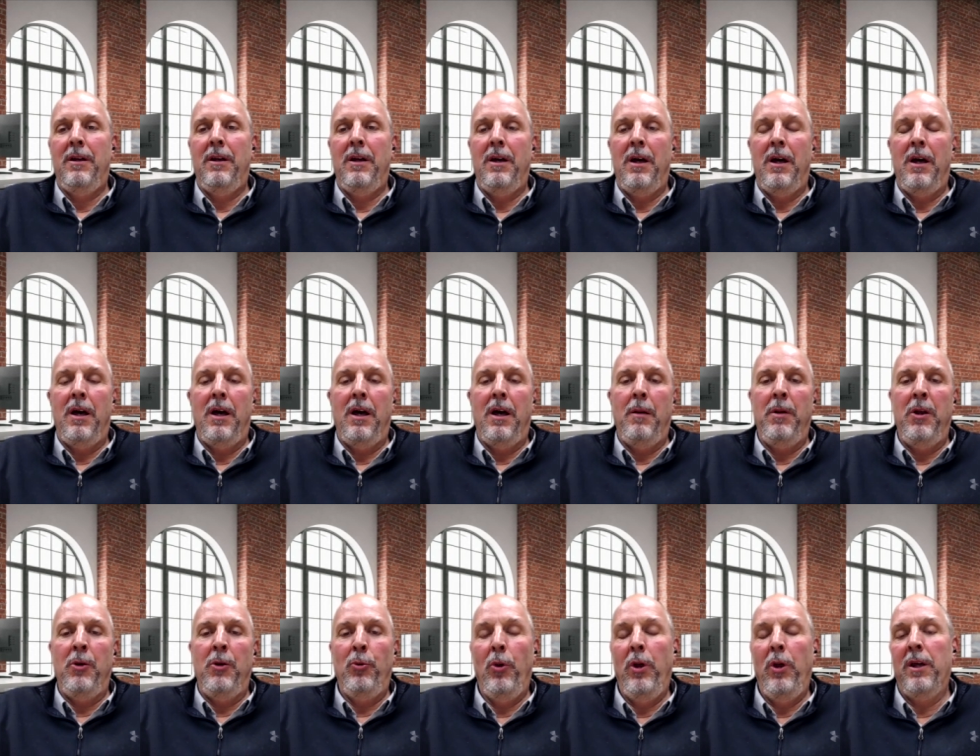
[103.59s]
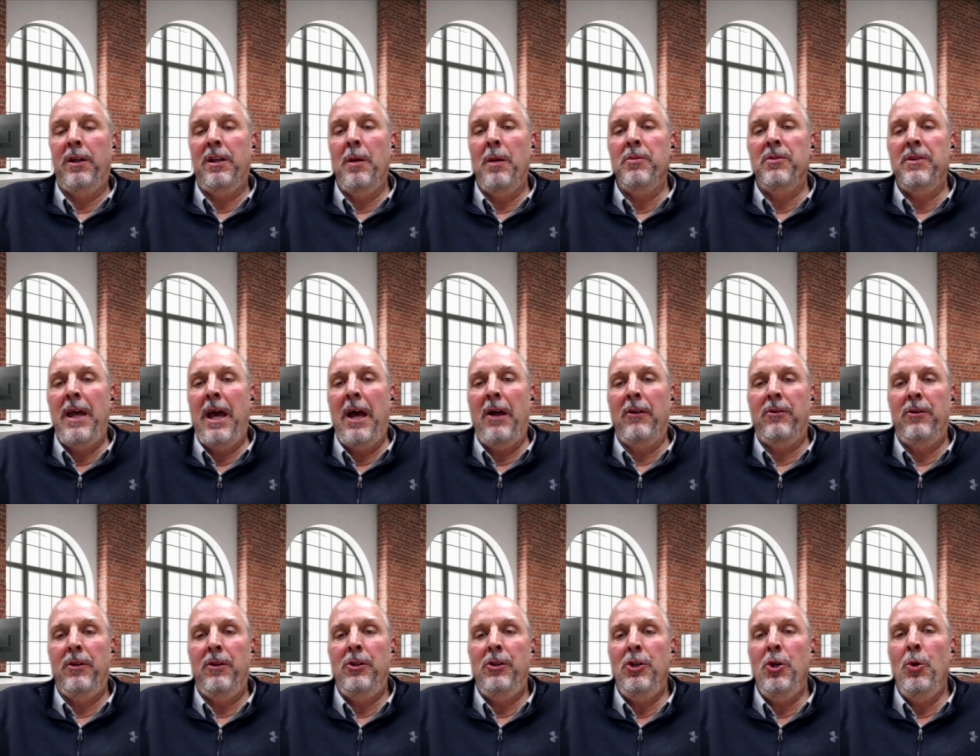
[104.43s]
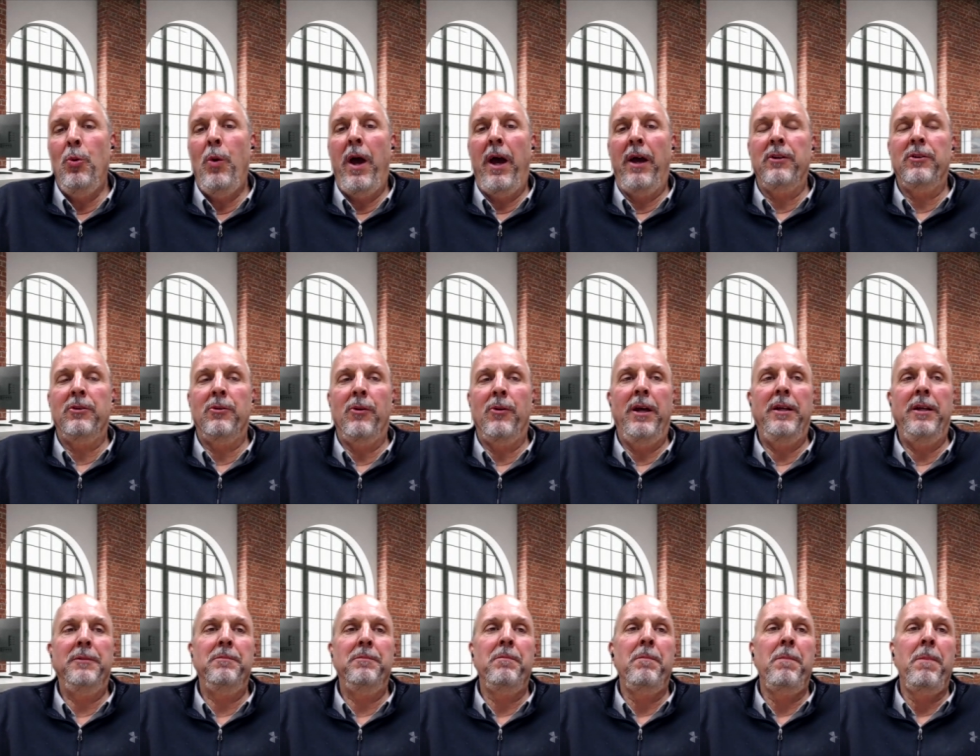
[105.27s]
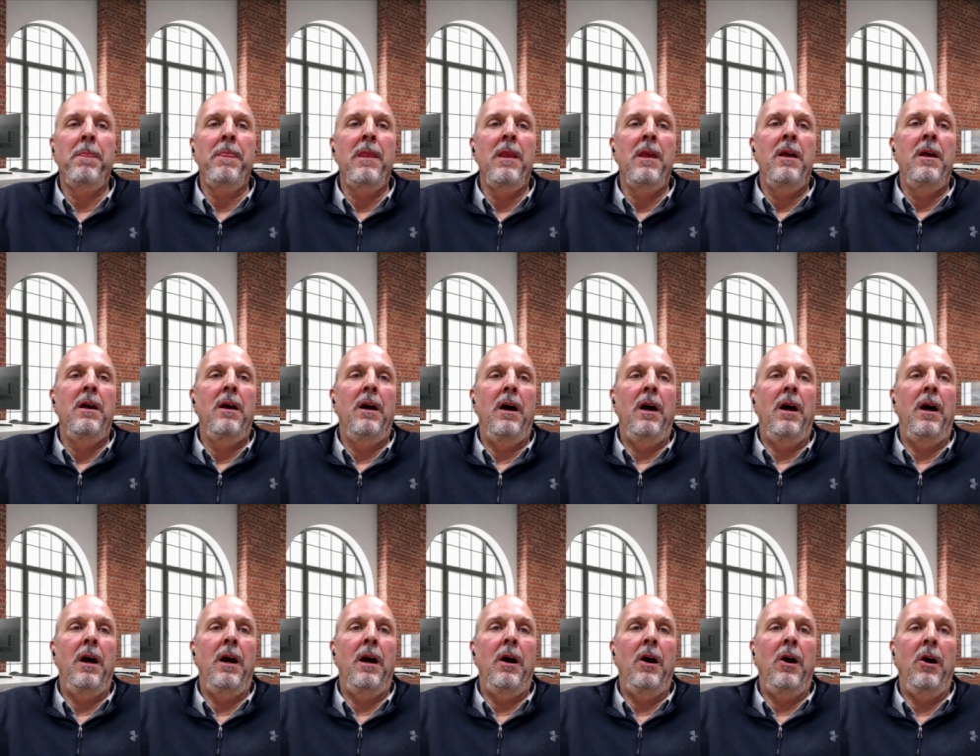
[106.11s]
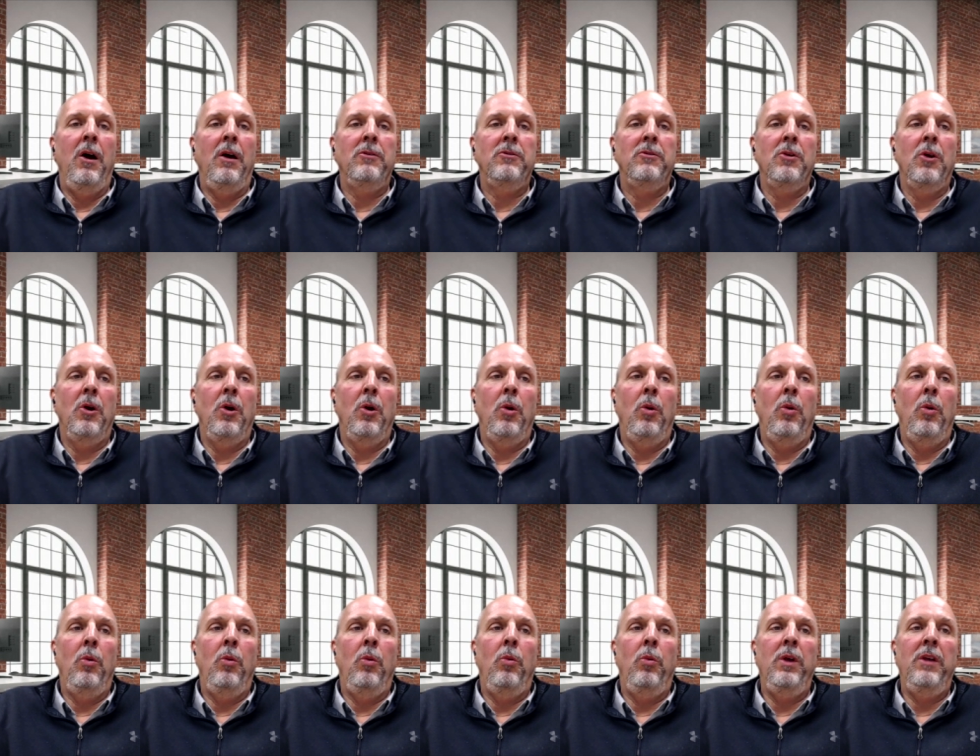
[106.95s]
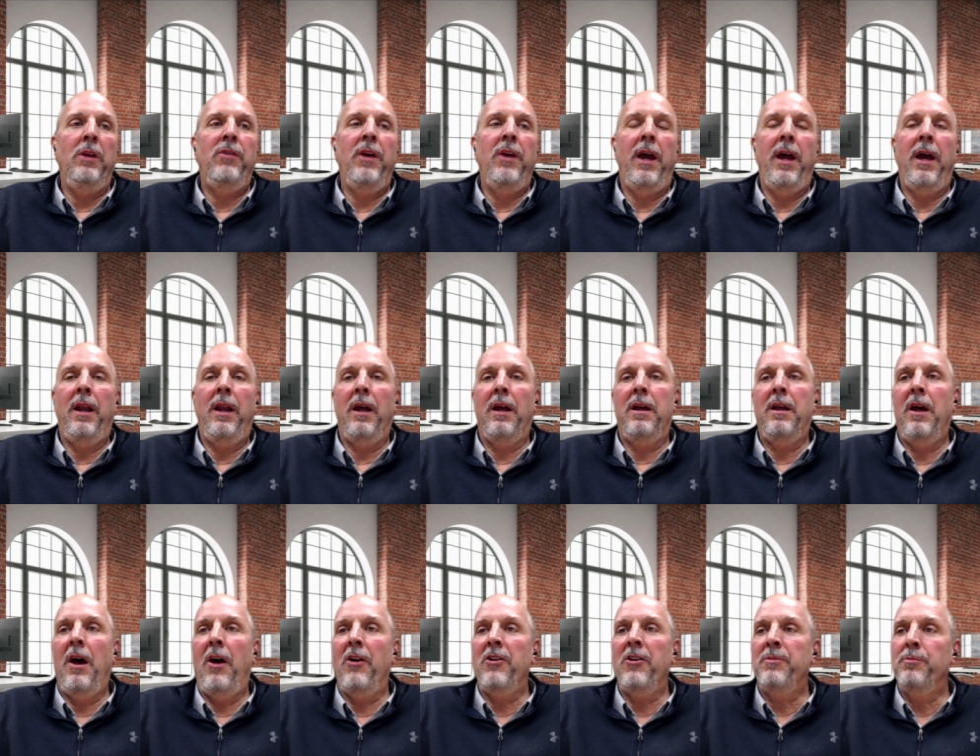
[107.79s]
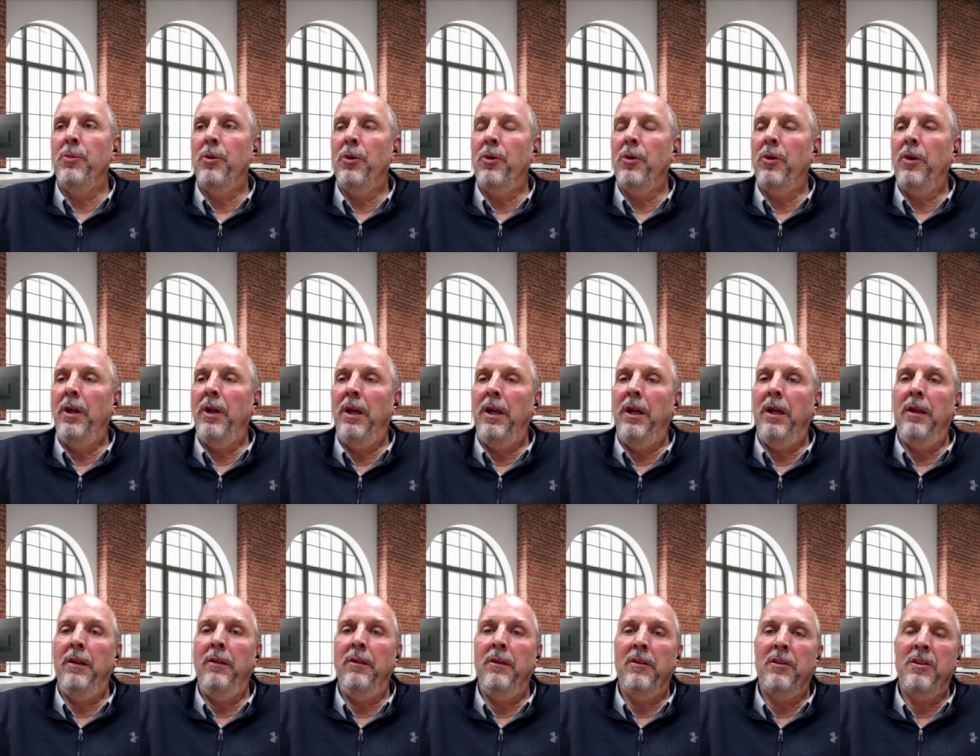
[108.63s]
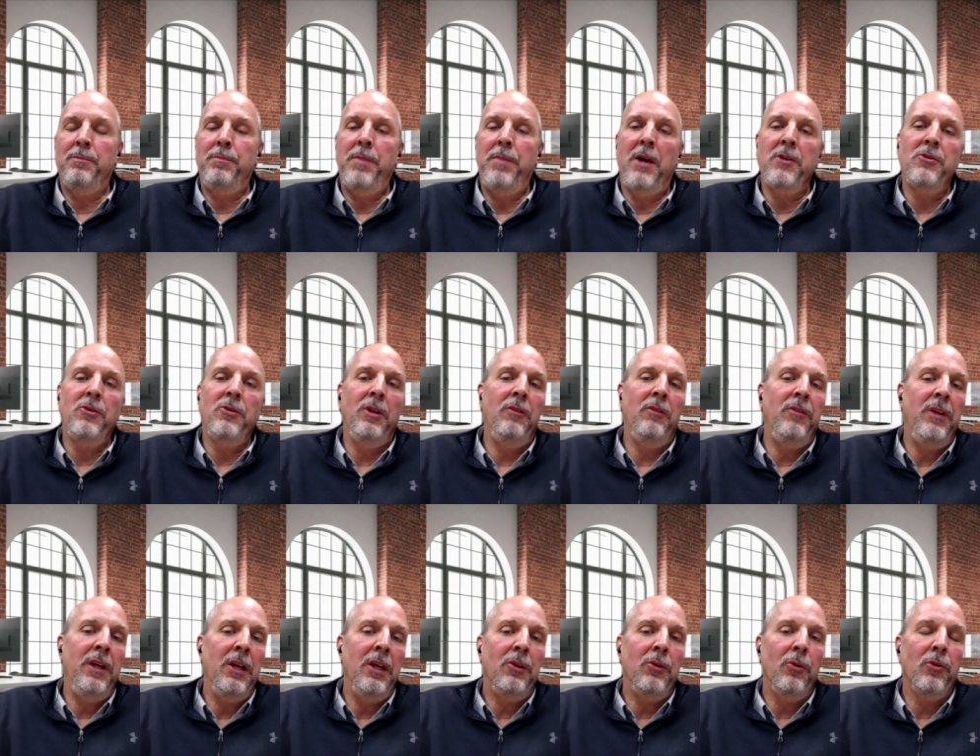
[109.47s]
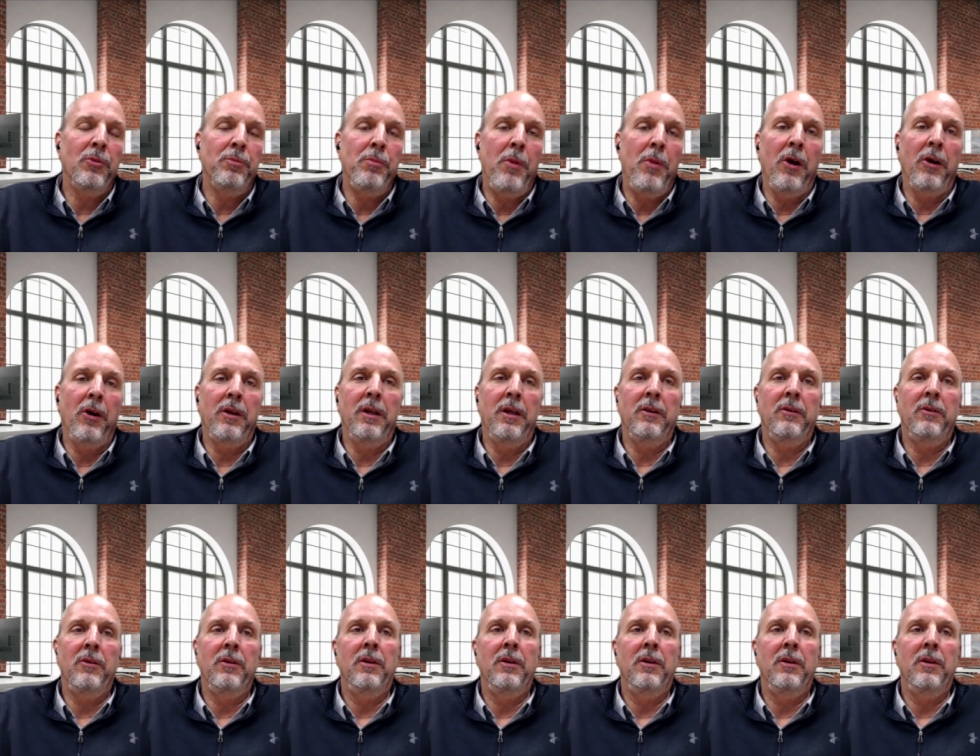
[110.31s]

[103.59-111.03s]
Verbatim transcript: Um, it really comes down to UX, right? Uh, so we've had a customer in the specialty vehicles market